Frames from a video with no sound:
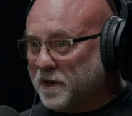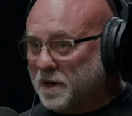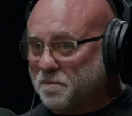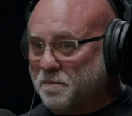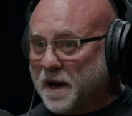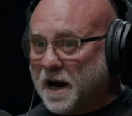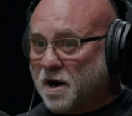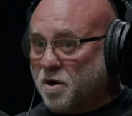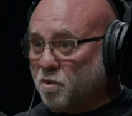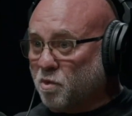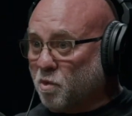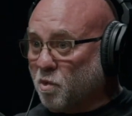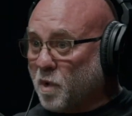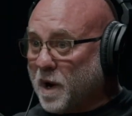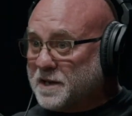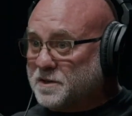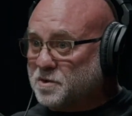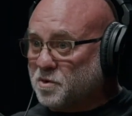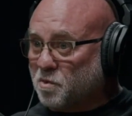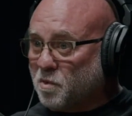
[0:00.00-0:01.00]
about
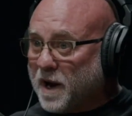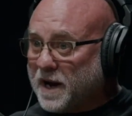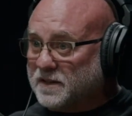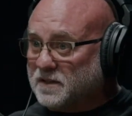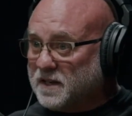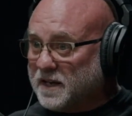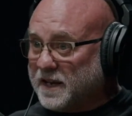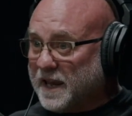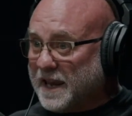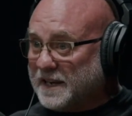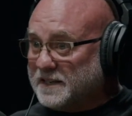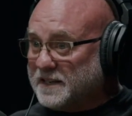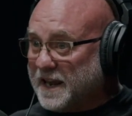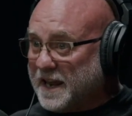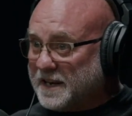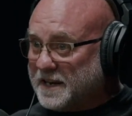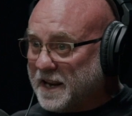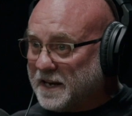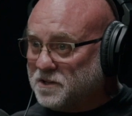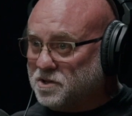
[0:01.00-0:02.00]
resurrecting a
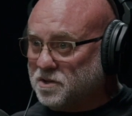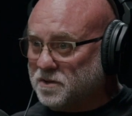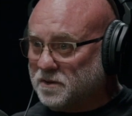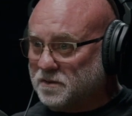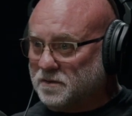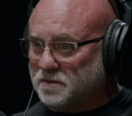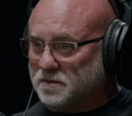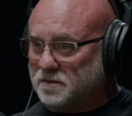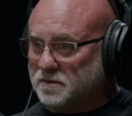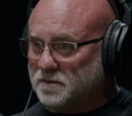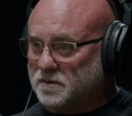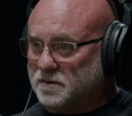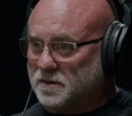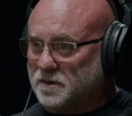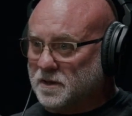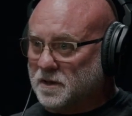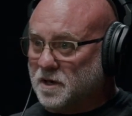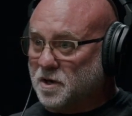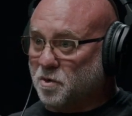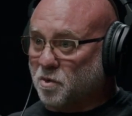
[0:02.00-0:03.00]
dead nation,
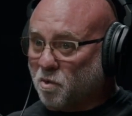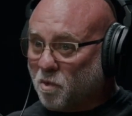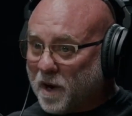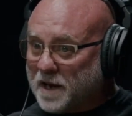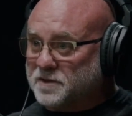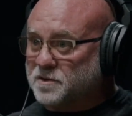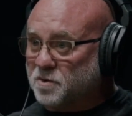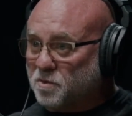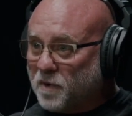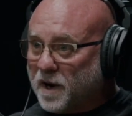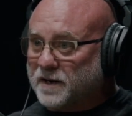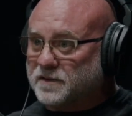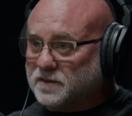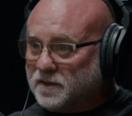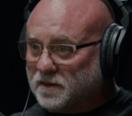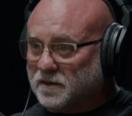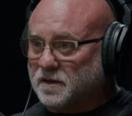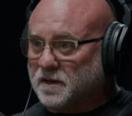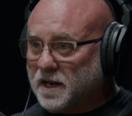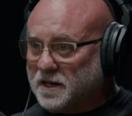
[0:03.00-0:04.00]

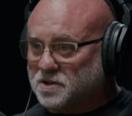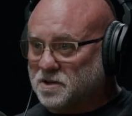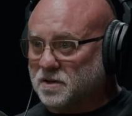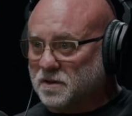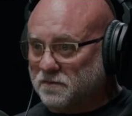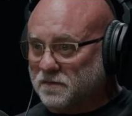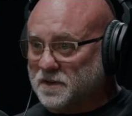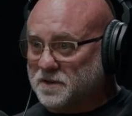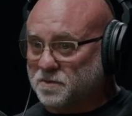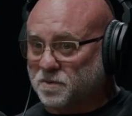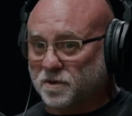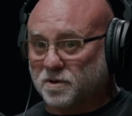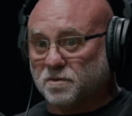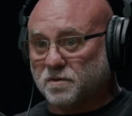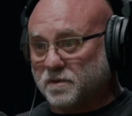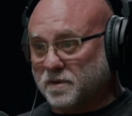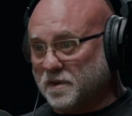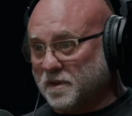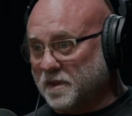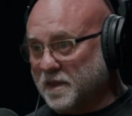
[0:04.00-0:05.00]
resurrecting the nation of Israel.
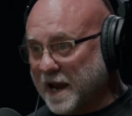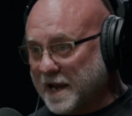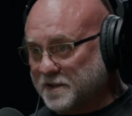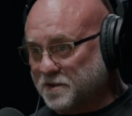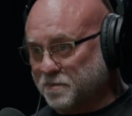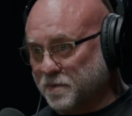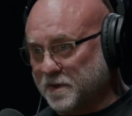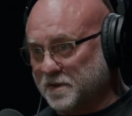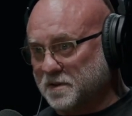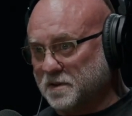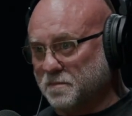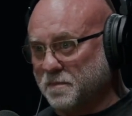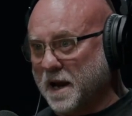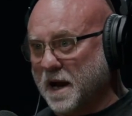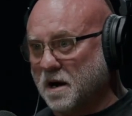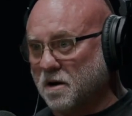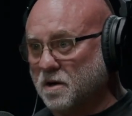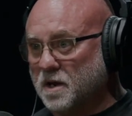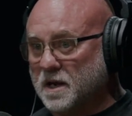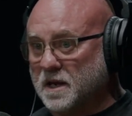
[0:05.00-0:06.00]
That's what it's
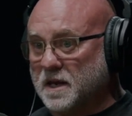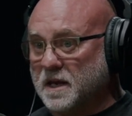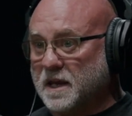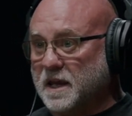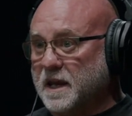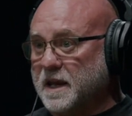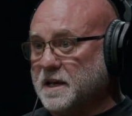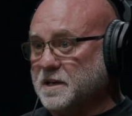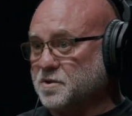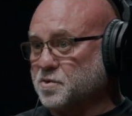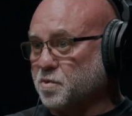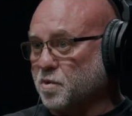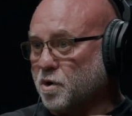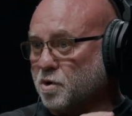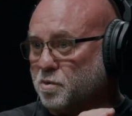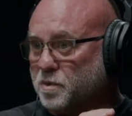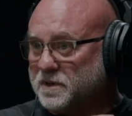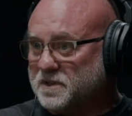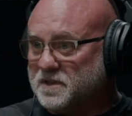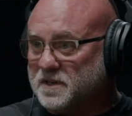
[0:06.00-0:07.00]
about. Israel
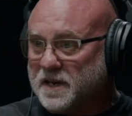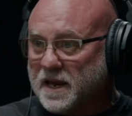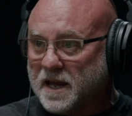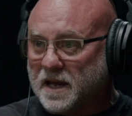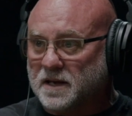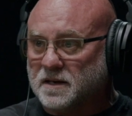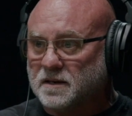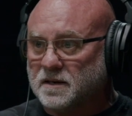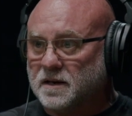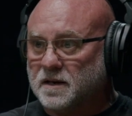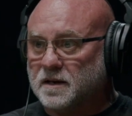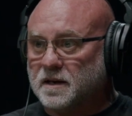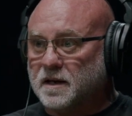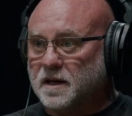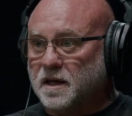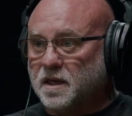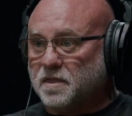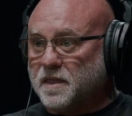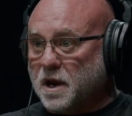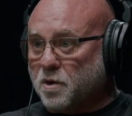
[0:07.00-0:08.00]
was dead,
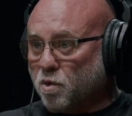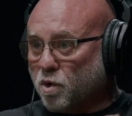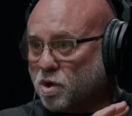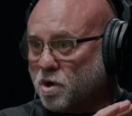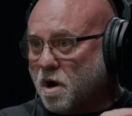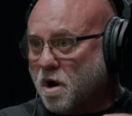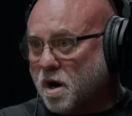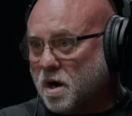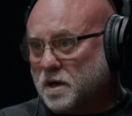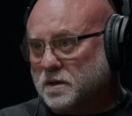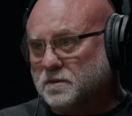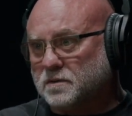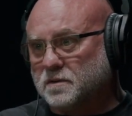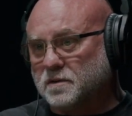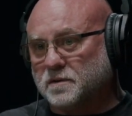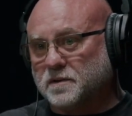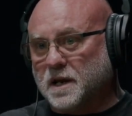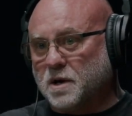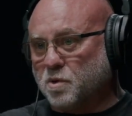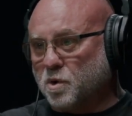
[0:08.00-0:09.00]
they were gone,
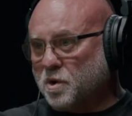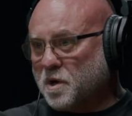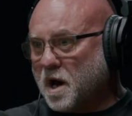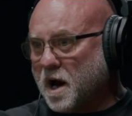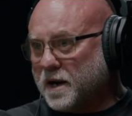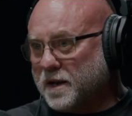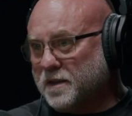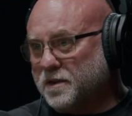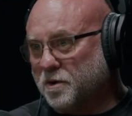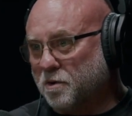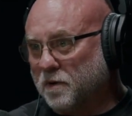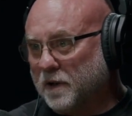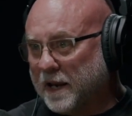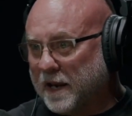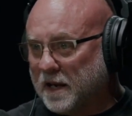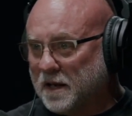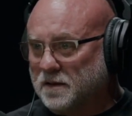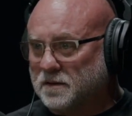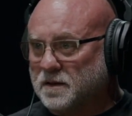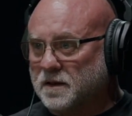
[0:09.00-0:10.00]
they were not in their
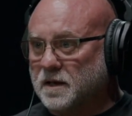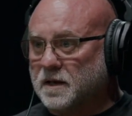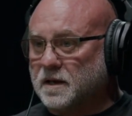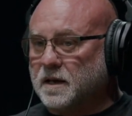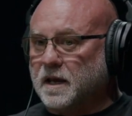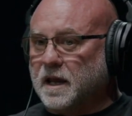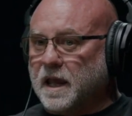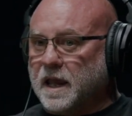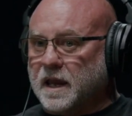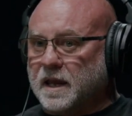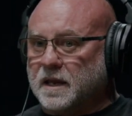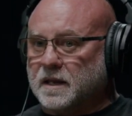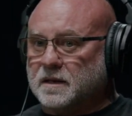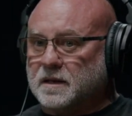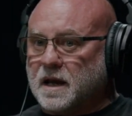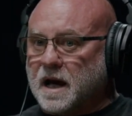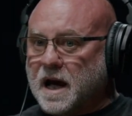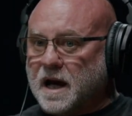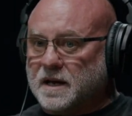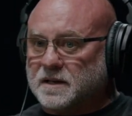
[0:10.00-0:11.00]
land. And
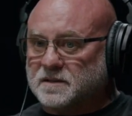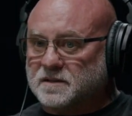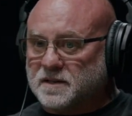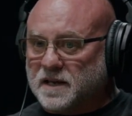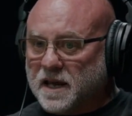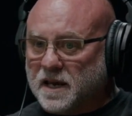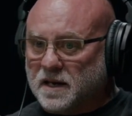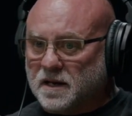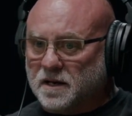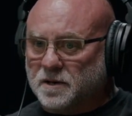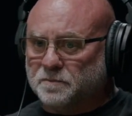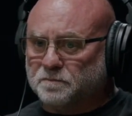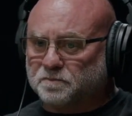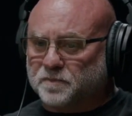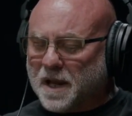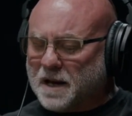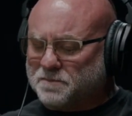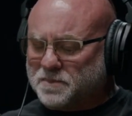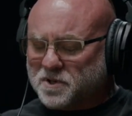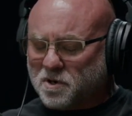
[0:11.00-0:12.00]
Isaiah,
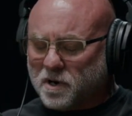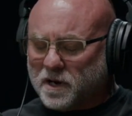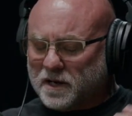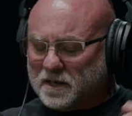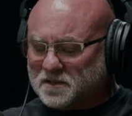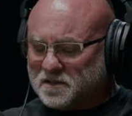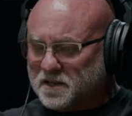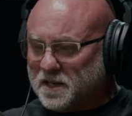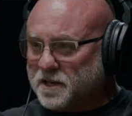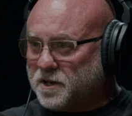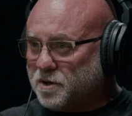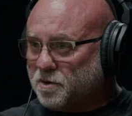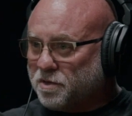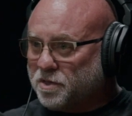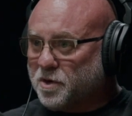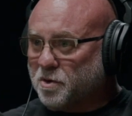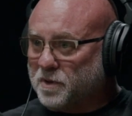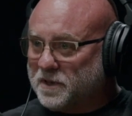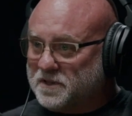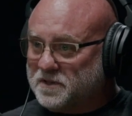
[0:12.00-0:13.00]
I'm sorry, Ezekiel
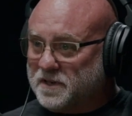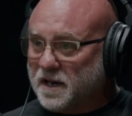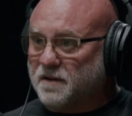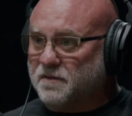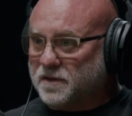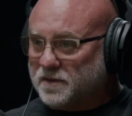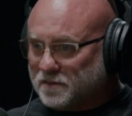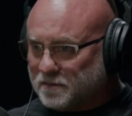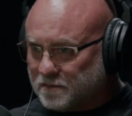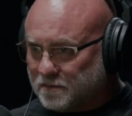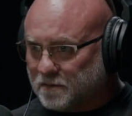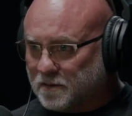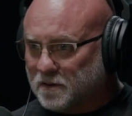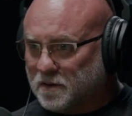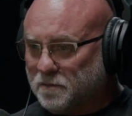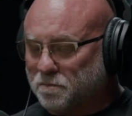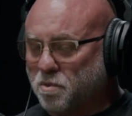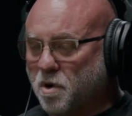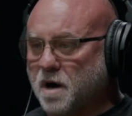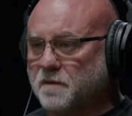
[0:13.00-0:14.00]
37,
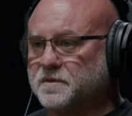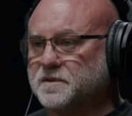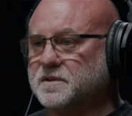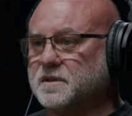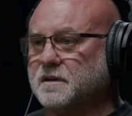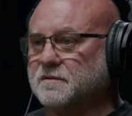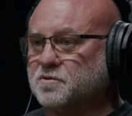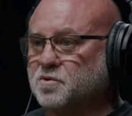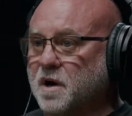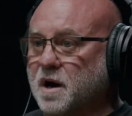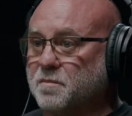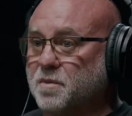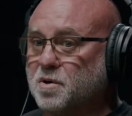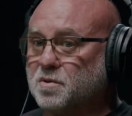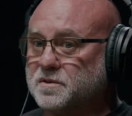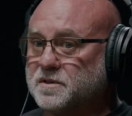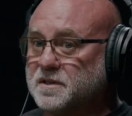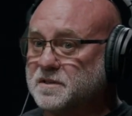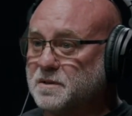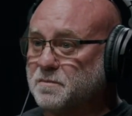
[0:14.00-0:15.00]
the prophecy of dry
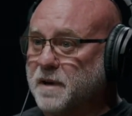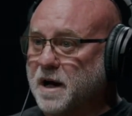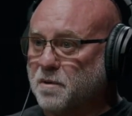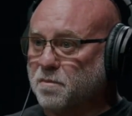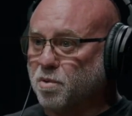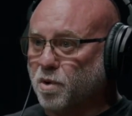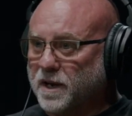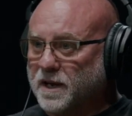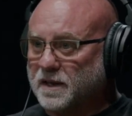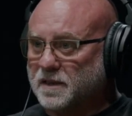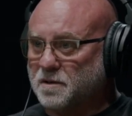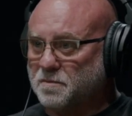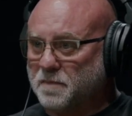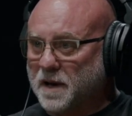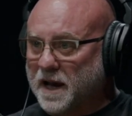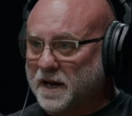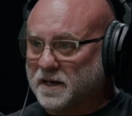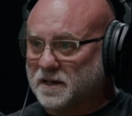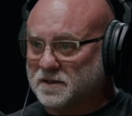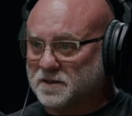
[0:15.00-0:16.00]
bones, is about bringing them
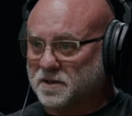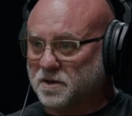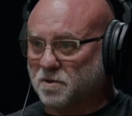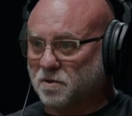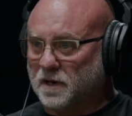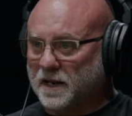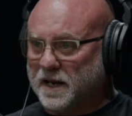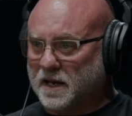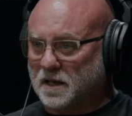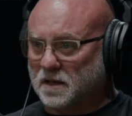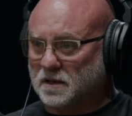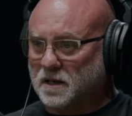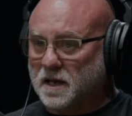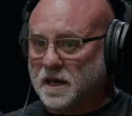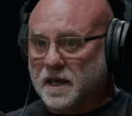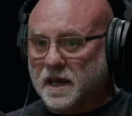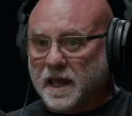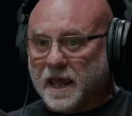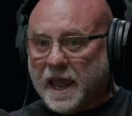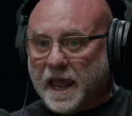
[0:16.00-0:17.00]
back into their land.
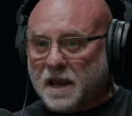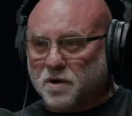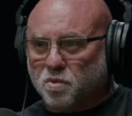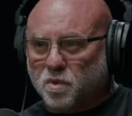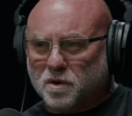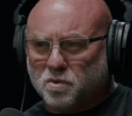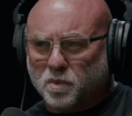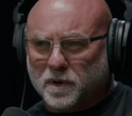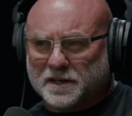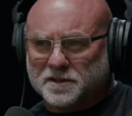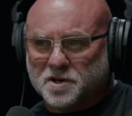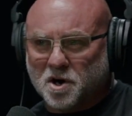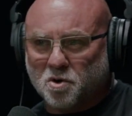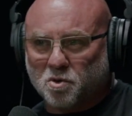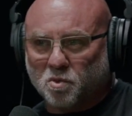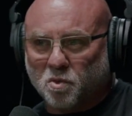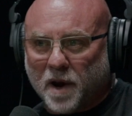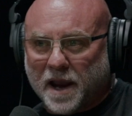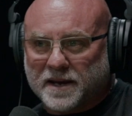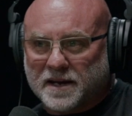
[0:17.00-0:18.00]
And when we
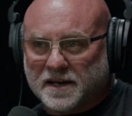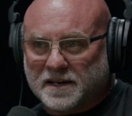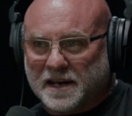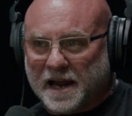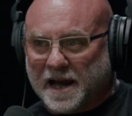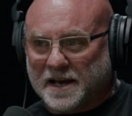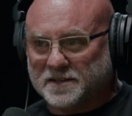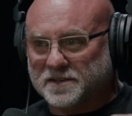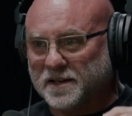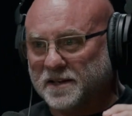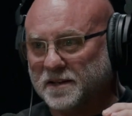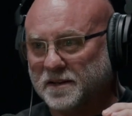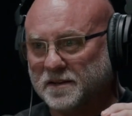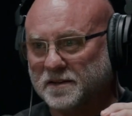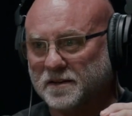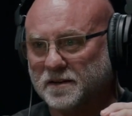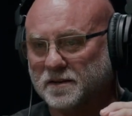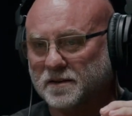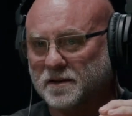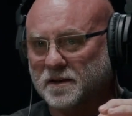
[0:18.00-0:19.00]
don't recognize it
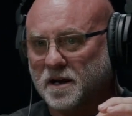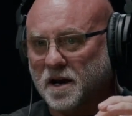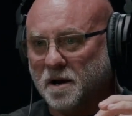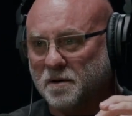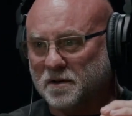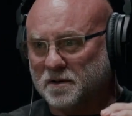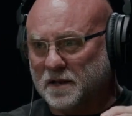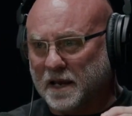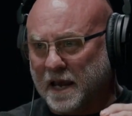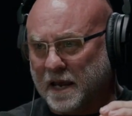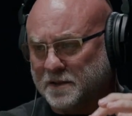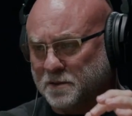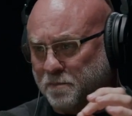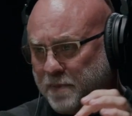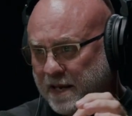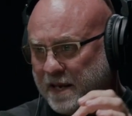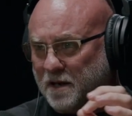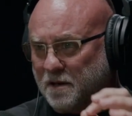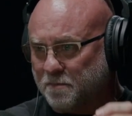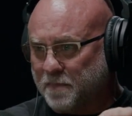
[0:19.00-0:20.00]
uh, as
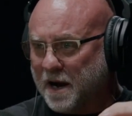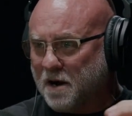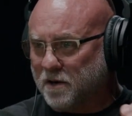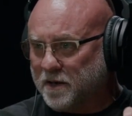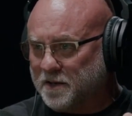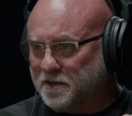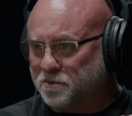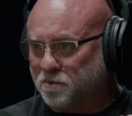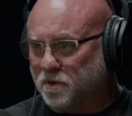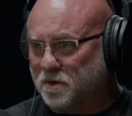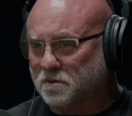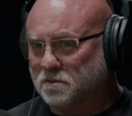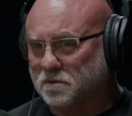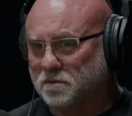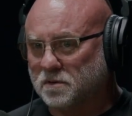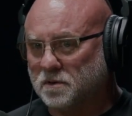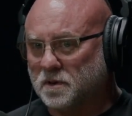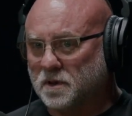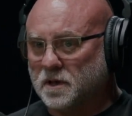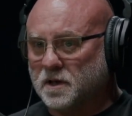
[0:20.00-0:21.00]
being about Israel,
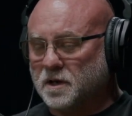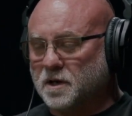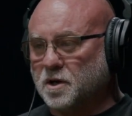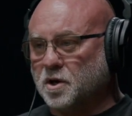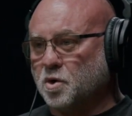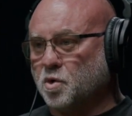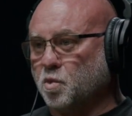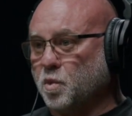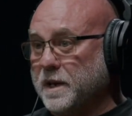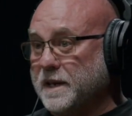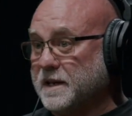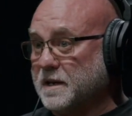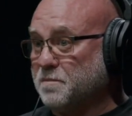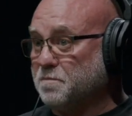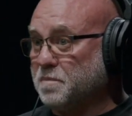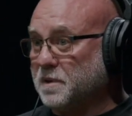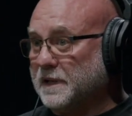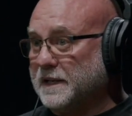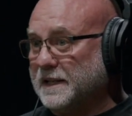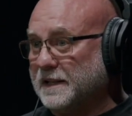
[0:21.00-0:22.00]
we
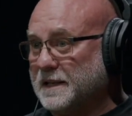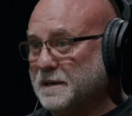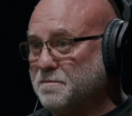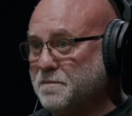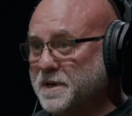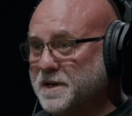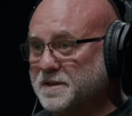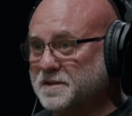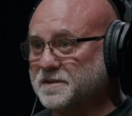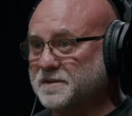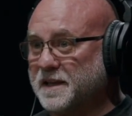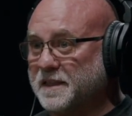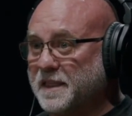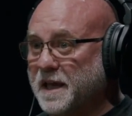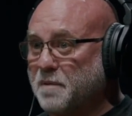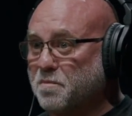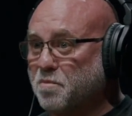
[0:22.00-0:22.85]
completely miss that that